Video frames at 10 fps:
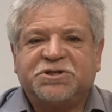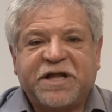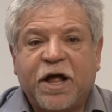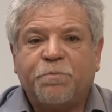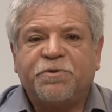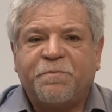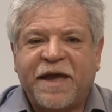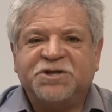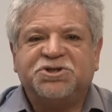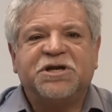must help the
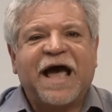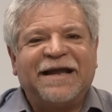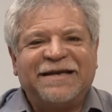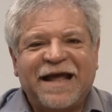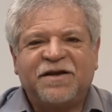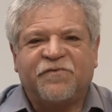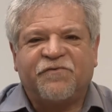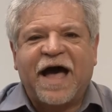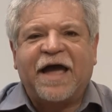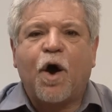patient
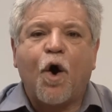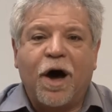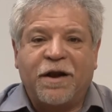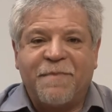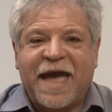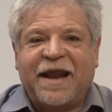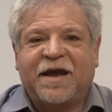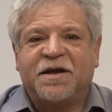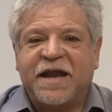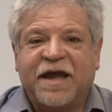identify
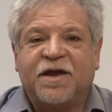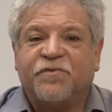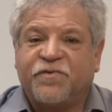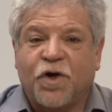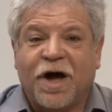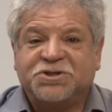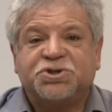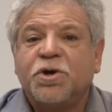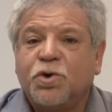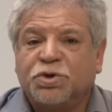automatic negative
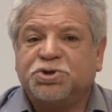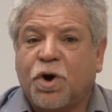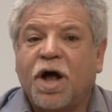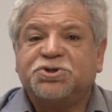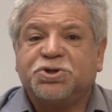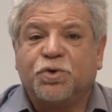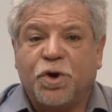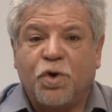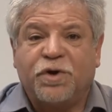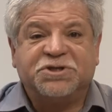thoughts, which are also
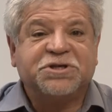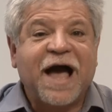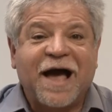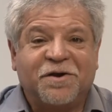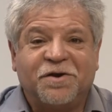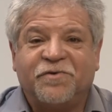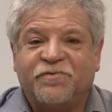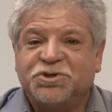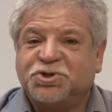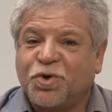known as cognitive
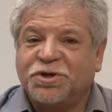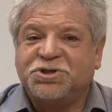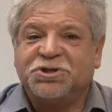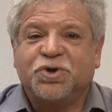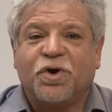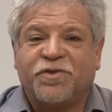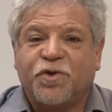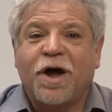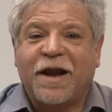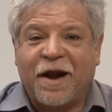distortions or
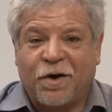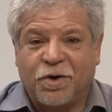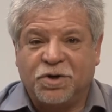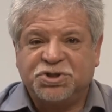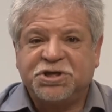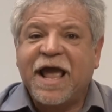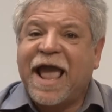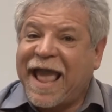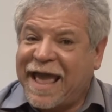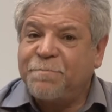thought errors
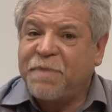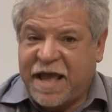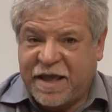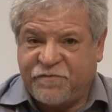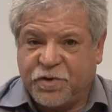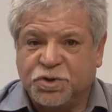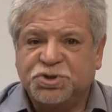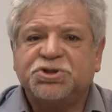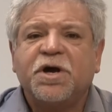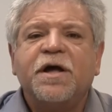and
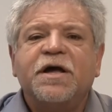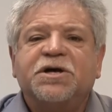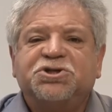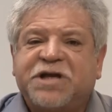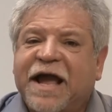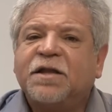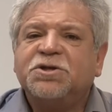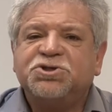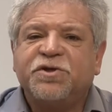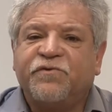behaviors,
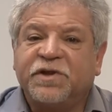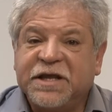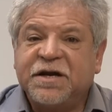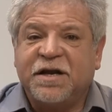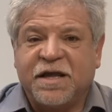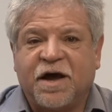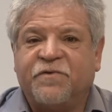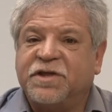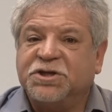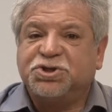challenge the validity
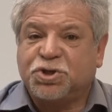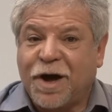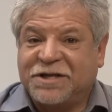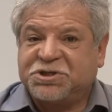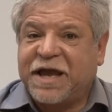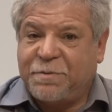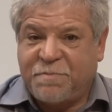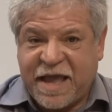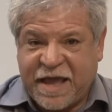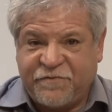of these thoughts and
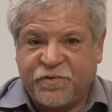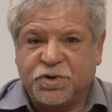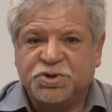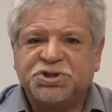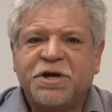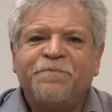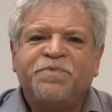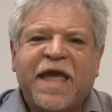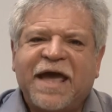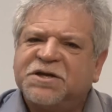behaviors,
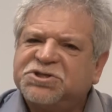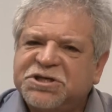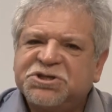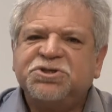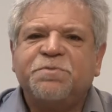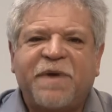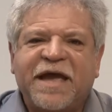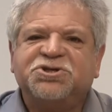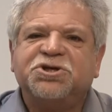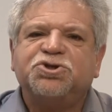and assist the
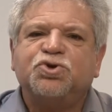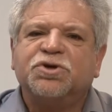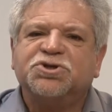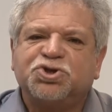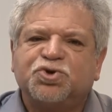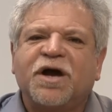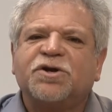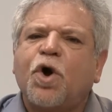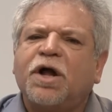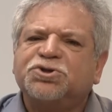patient to construct
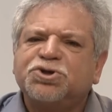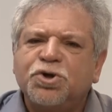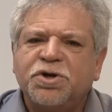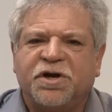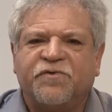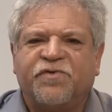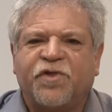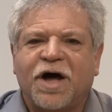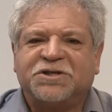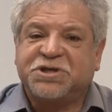alternative
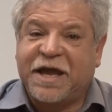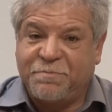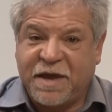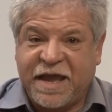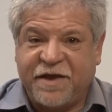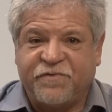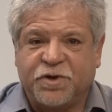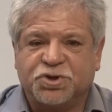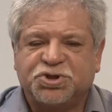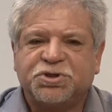thoughts and
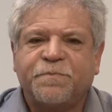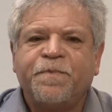behaviors.